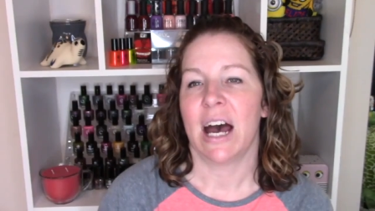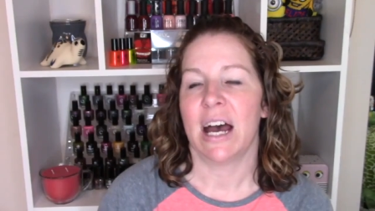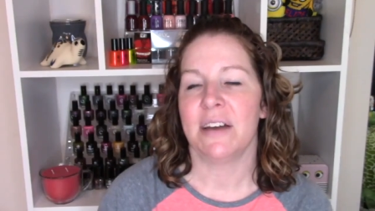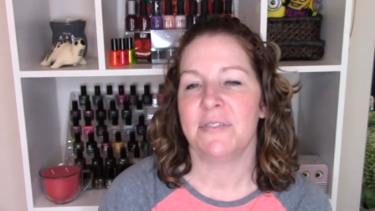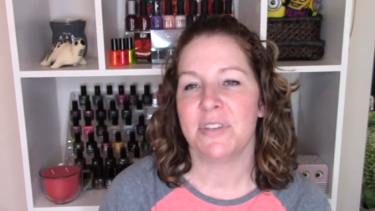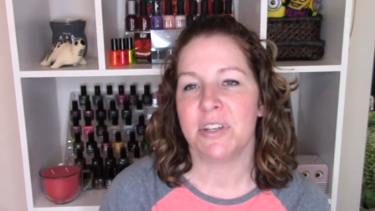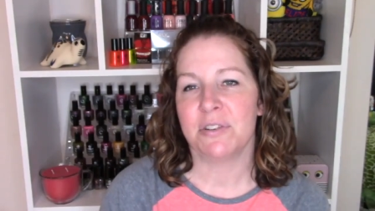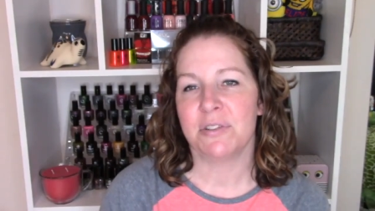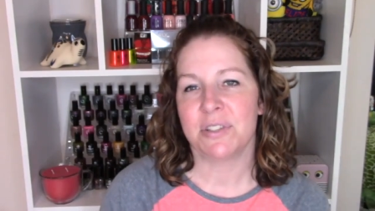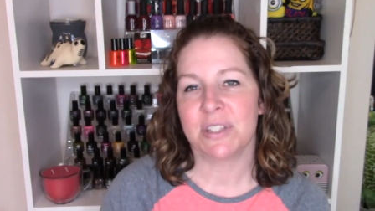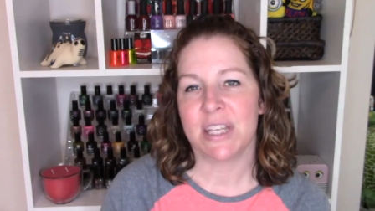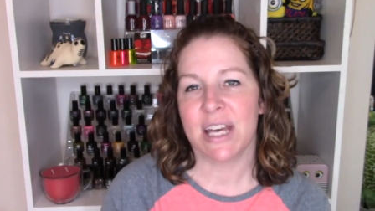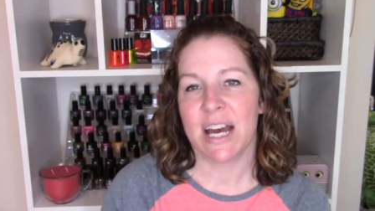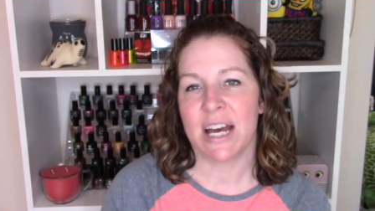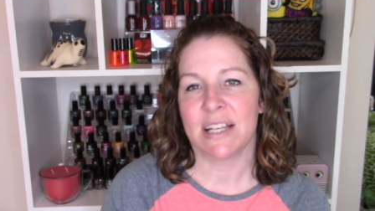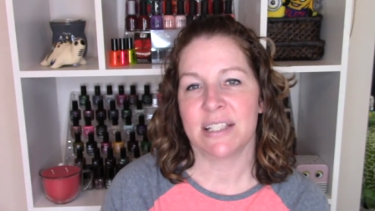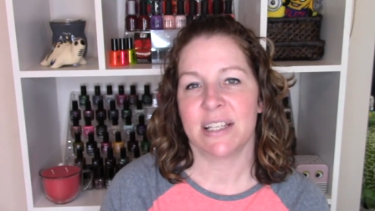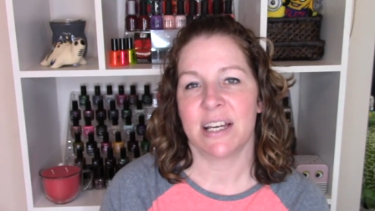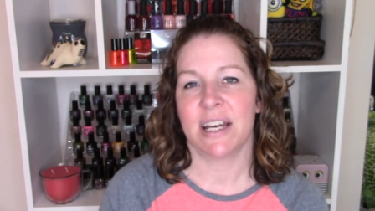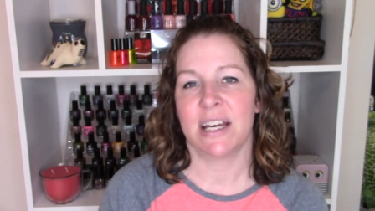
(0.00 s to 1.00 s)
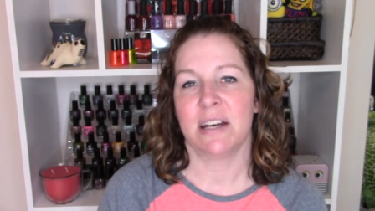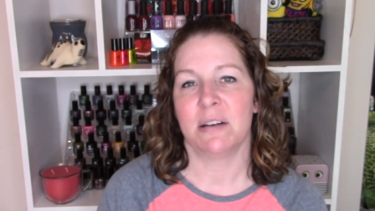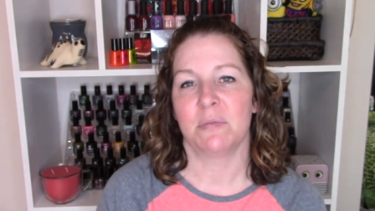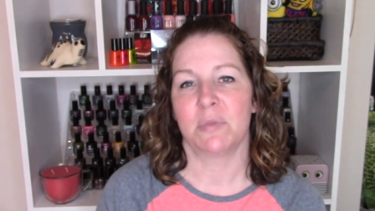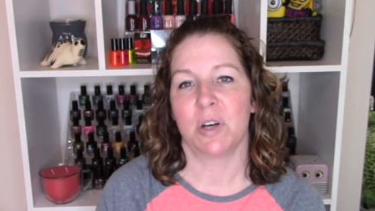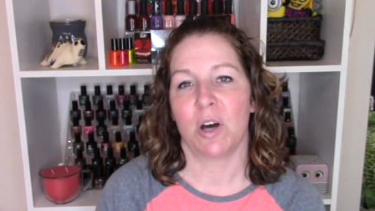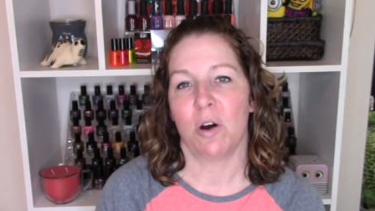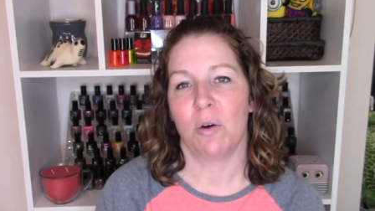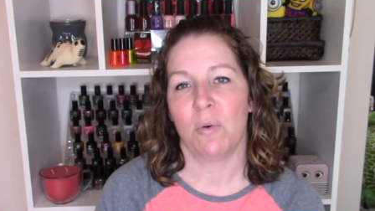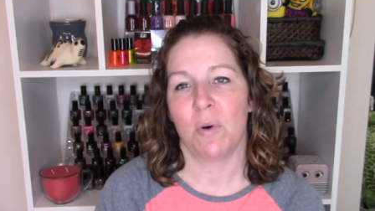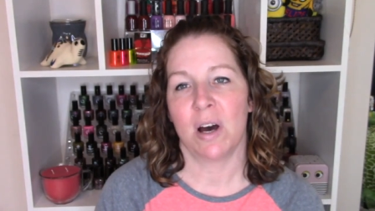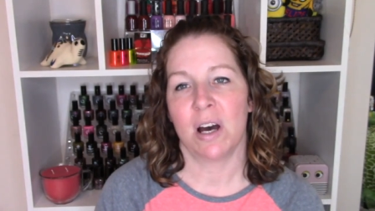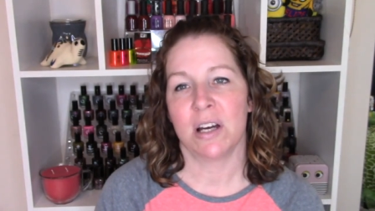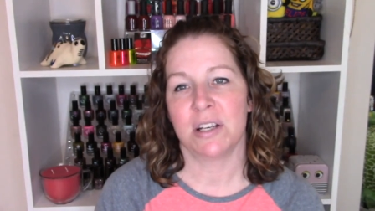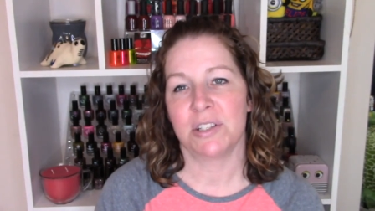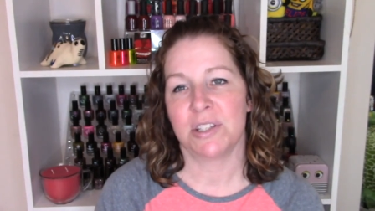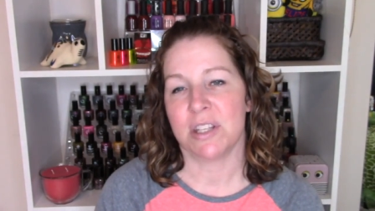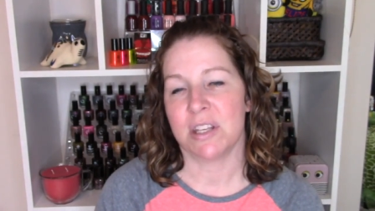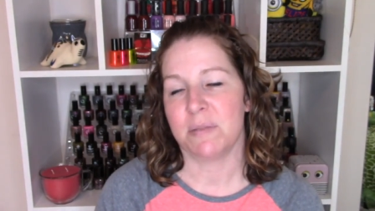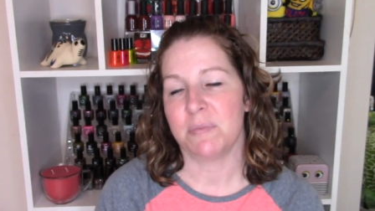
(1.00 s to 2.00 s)
I've used the As I Am
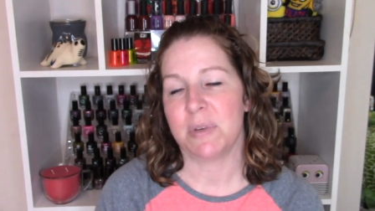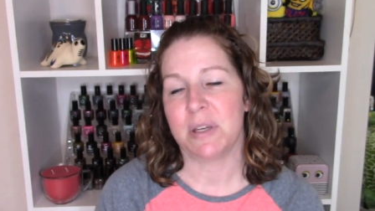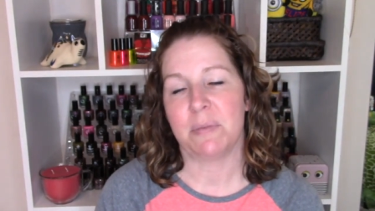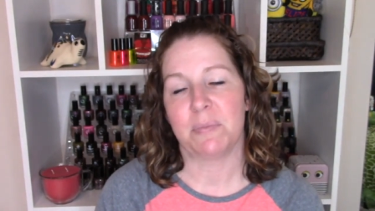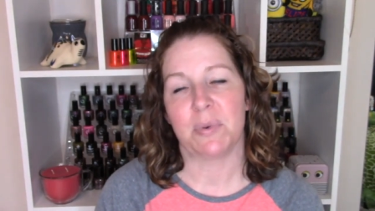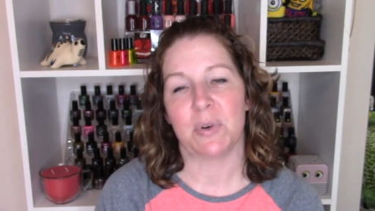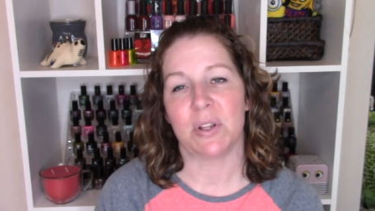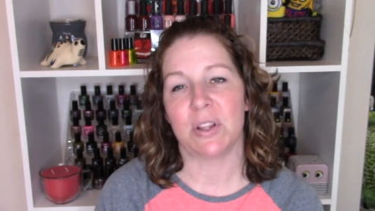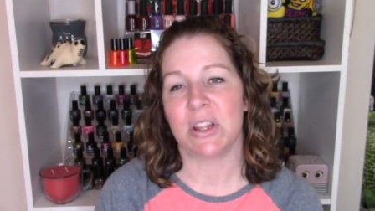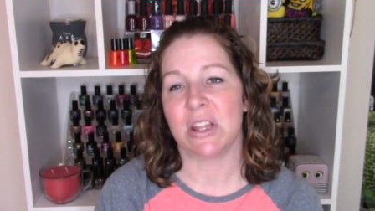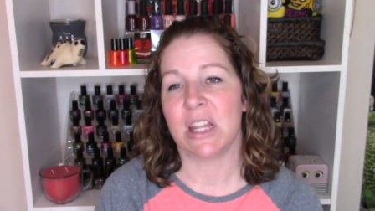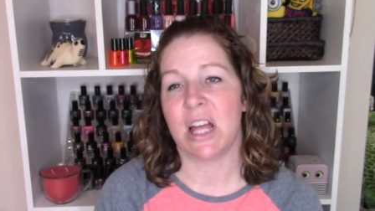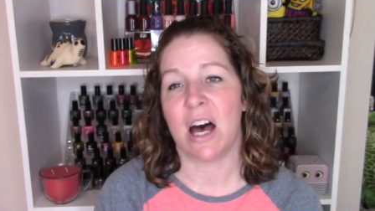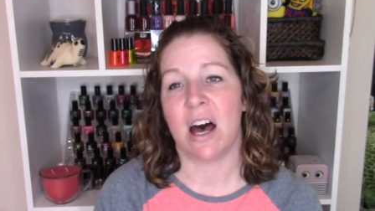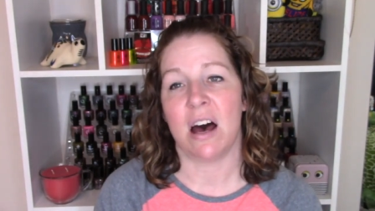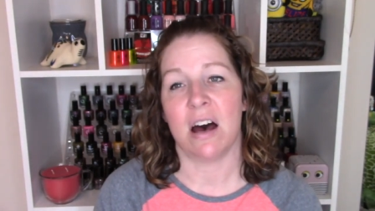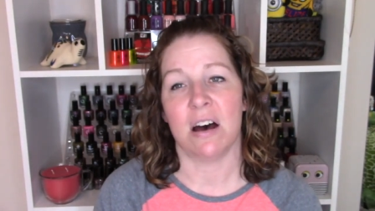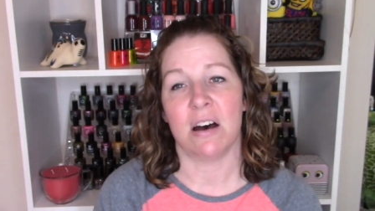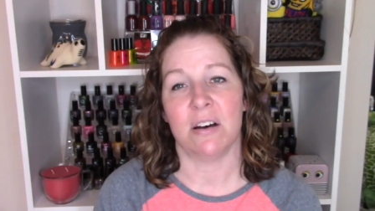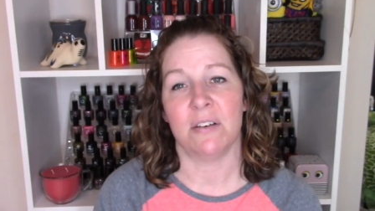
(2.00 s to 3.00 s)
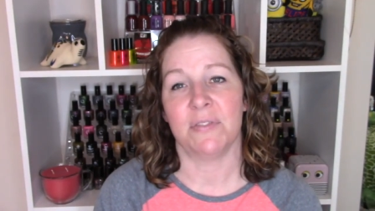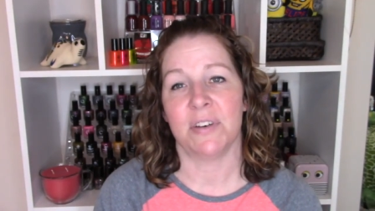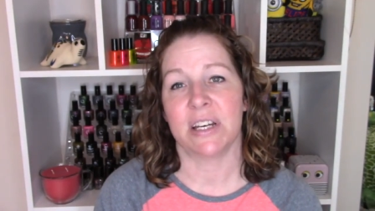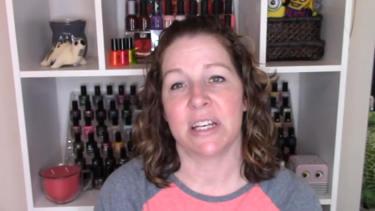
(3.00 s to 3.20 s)
Co-Wash that people love.